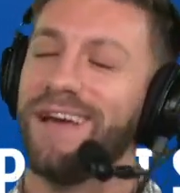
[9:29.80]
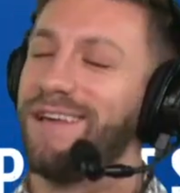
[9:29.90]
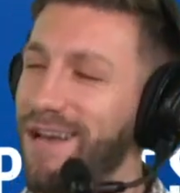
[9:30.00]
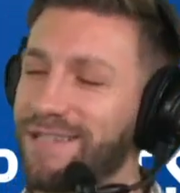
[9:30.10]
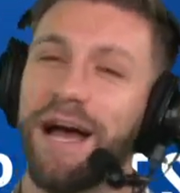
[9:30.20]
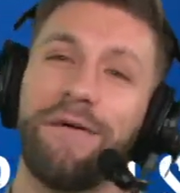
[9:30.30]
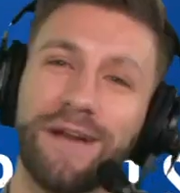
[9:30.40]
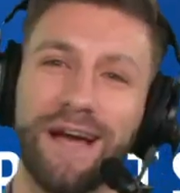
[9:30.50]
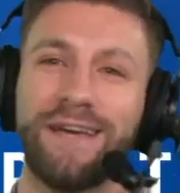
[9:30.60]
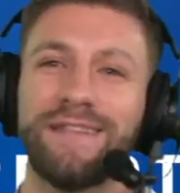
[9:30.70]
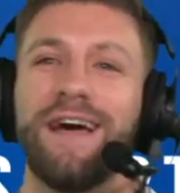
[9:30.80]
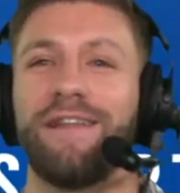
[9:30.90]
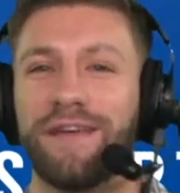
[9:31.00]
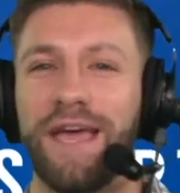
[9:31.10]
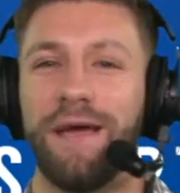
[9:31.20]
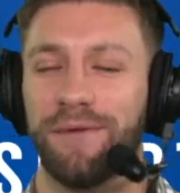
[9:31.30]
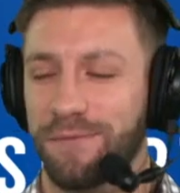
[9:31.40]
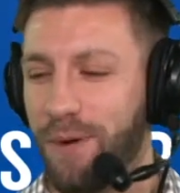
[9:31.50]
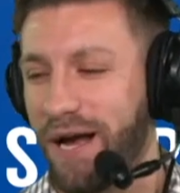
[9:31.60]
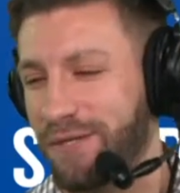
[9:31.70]
Yes, Howard got kicked out of the game this
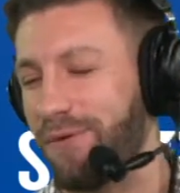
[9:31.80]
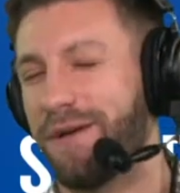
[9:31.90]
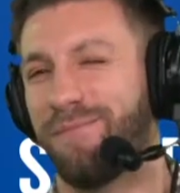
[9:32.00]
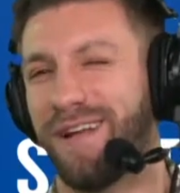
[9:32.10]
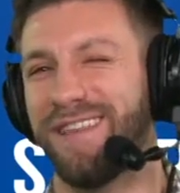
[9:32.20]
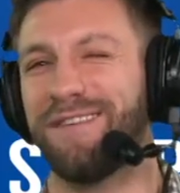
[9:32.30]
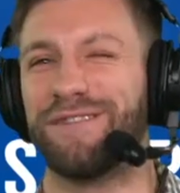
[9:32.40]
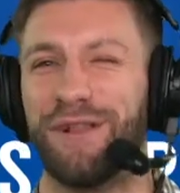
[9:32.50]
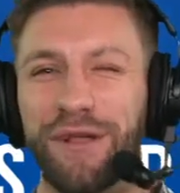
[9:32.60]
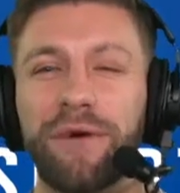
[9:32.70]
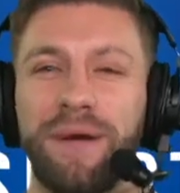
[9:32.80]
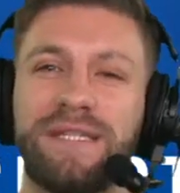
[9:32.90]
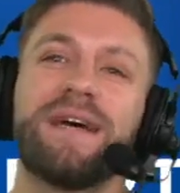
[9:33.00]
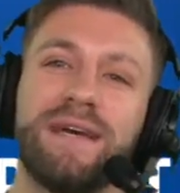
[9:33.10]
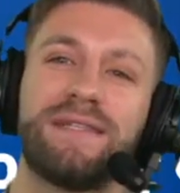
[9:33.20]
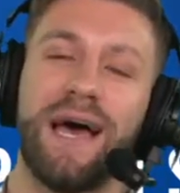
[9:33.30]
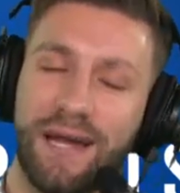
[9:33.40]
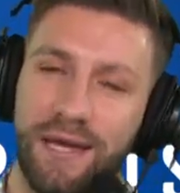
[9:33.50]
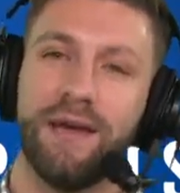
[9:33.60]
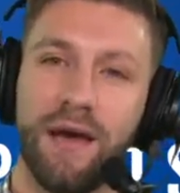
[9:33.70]
past week, but I think it was a little bit
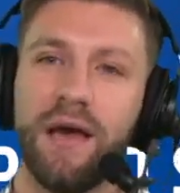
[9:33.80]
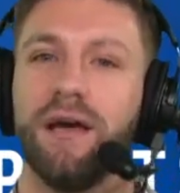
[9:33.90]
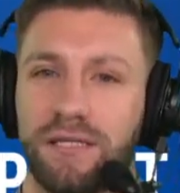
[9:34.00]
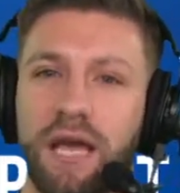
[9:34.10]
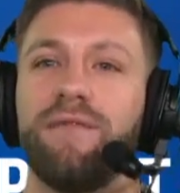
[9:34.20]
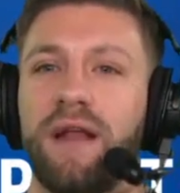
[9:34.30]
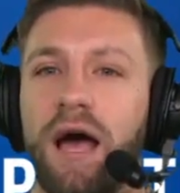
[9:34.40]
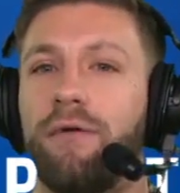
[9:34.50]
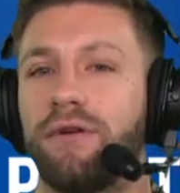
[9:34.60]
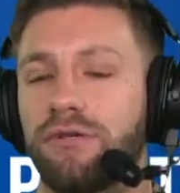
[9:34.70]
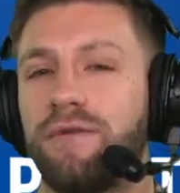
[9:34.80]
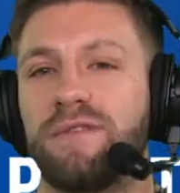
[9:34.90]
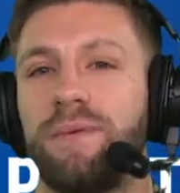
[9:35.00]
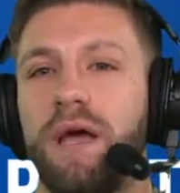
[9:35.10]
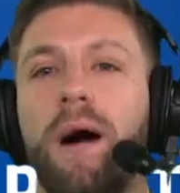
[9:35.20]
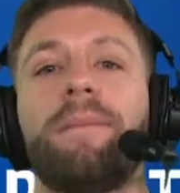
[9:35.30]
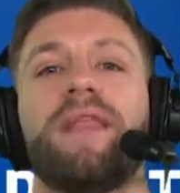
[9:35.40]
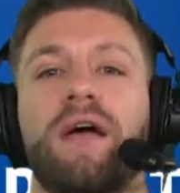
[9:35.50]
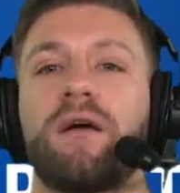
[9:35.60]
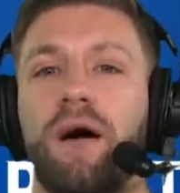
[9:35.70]
ticky-tacky. Xavien Howard deserves to be up in
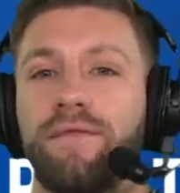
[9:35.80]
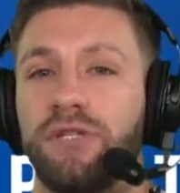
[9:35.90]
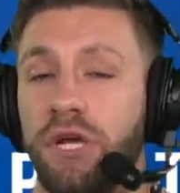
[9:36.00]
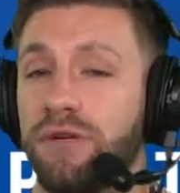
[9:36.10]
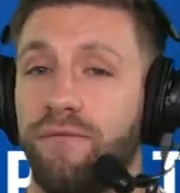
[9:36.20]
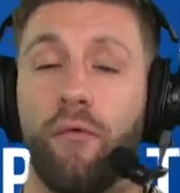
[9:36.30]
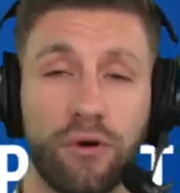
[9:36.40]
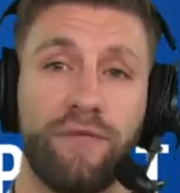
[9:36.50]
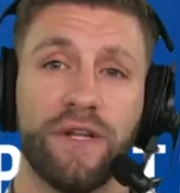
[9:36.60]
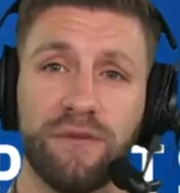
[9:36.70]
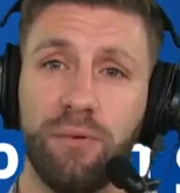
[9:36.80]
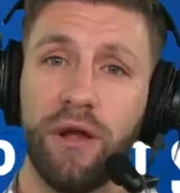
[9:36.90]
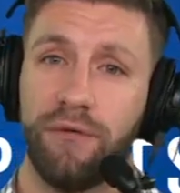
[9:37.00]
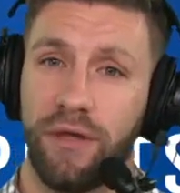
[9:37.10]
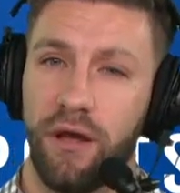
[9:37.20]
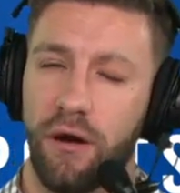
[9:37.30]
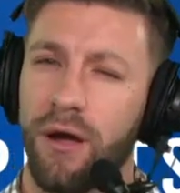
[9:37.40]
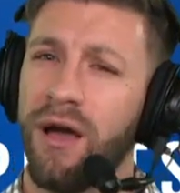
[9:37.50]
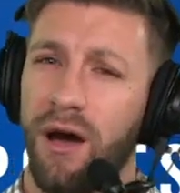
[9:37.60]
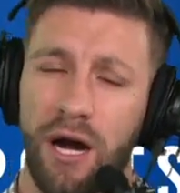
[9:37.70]
that conversation for Defensive Player of the Year.
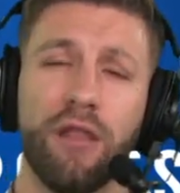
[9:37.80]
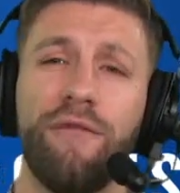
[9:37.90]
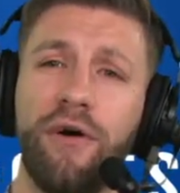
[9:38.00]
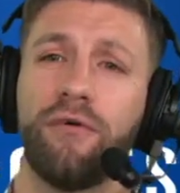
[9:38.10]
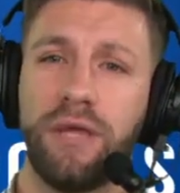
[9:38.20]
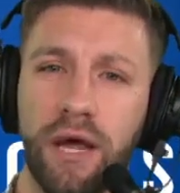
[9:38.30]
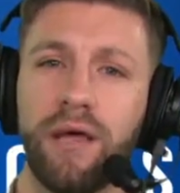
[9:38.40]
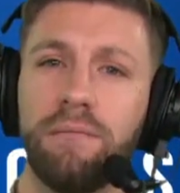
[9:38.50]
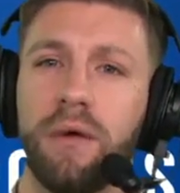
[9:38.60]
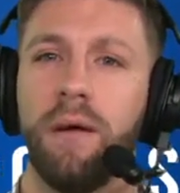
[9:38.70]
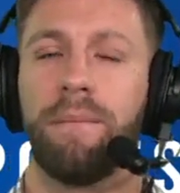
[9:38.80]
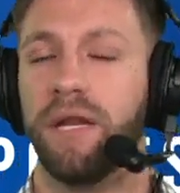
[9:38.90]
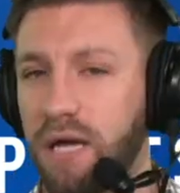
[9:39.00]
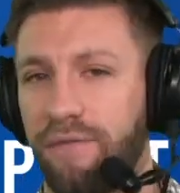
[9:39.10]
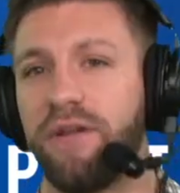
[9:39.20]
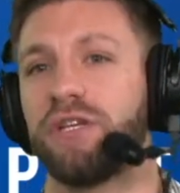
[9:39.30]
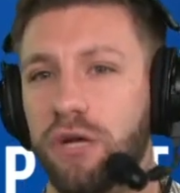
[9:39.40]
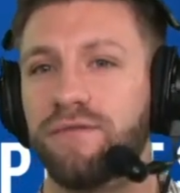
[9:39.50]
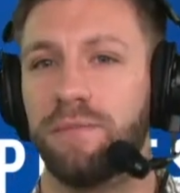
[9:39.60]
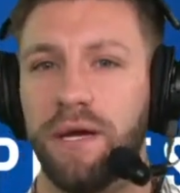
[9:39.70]
I don't know if he'll get it, but he definitely
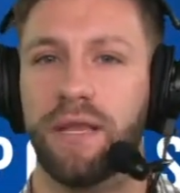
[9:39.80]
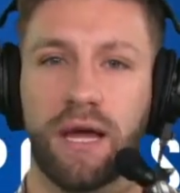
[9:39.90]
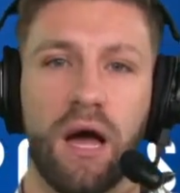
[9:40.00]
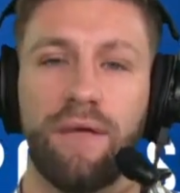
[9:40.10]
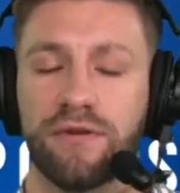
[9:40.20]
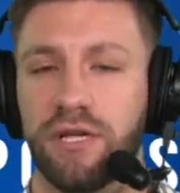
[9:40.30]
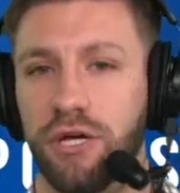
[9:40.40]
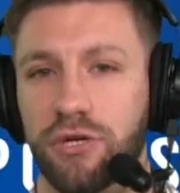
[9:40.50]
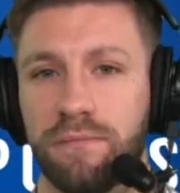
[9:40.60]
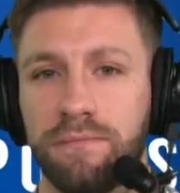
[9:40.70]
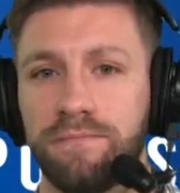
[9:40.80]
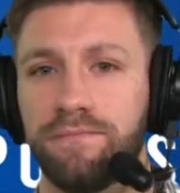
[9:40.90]
deserves to be in that conversation.